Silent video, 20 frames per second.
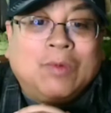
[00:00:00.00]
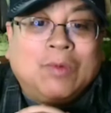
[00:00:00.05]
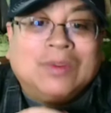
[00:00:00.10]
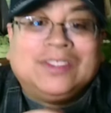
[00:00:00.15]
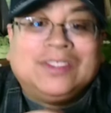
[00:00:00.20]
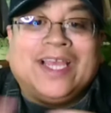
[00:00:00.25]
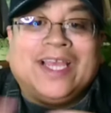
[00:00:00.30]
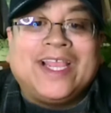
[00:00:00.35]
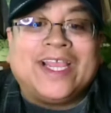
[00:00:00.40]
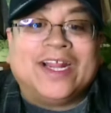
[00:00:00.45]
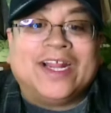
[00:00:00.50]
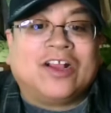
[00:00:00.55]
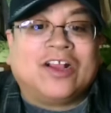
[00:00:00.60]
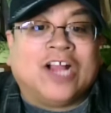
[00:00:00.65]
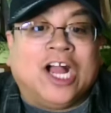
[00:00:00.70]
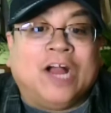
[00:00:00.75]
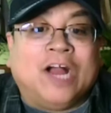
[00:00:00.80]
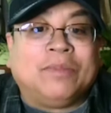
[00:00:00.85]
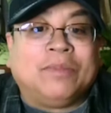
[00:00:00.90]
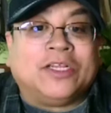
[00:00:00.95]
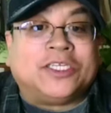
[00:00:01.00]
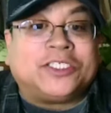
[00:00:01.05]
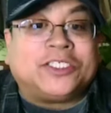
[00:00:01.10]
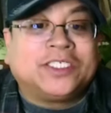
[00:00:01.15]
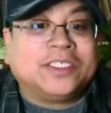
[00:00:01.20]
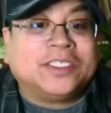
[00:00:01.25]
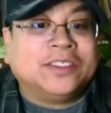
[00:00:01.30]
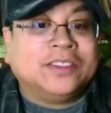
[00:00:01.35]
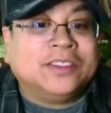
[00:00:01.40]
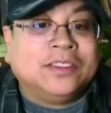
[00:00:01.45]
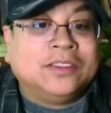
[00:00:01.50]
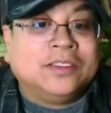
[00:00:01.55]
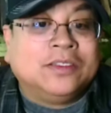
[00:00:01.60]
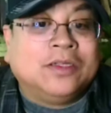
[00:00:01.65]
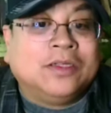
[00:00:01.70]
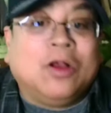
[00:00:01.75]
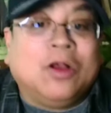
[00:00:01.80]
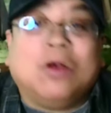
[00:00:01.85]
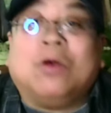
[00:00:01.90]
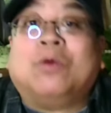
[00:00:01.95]
what was that, that going to accomplish?
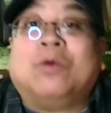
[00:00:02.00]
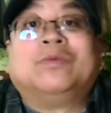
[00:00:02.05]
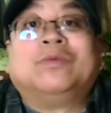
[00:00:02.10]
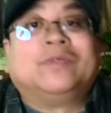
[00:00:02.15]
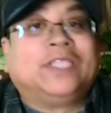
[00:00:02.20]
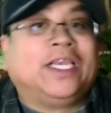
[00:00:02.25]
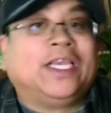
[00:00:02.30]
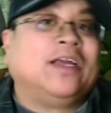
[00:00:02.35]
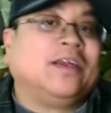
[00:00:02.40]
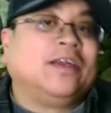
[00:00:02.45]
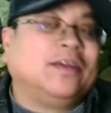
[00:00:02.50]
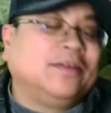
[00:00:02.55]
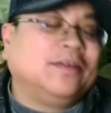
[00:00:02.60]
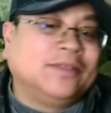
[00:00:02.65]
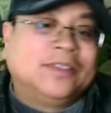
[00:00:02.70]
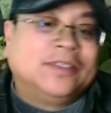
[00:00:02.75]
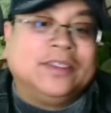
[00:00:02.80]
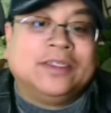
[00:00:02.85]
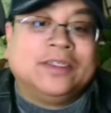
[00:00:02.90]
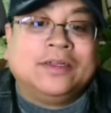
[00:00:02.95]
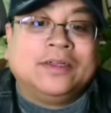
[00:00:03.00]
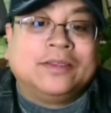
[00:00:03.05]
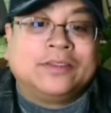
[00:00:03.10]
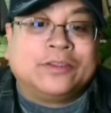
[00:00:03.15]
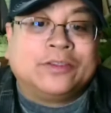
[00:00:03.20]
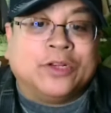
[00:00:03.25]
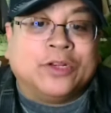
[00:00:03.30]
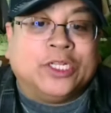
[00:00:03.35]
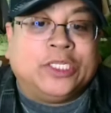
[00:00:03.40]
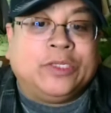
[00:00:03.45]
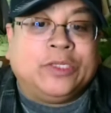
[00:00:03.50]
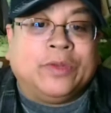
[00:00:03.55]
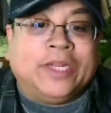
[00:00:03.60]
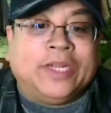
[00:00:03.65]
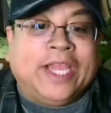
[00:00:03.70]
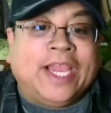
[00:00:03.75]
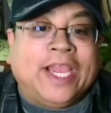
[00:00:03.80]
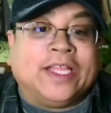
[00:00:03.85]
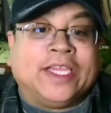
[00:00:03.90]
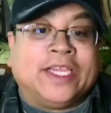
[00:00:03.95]
Change. Oh, yeah. Turn into an
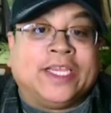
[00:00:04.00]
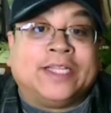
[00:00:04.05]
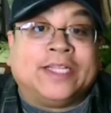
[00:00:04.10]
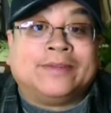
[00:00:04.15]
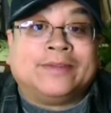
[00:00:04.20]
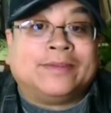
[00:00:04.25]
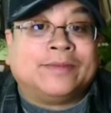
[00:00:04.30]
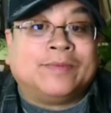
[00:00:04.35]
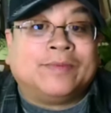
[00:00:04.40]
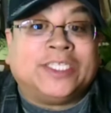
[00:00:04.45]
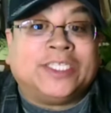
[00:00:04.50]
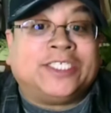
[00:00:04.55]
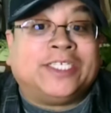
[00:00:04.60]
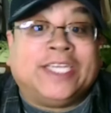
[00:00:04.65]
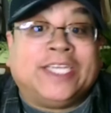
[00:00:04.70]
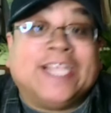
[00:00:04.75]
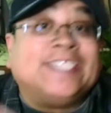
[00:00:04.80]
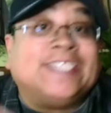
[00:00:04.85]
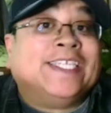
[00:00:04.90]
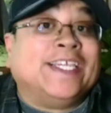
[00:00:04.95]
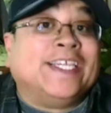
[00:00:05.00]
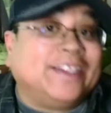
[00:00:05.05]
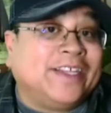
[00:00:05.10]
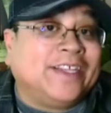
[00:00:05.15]
alien, which he isn't,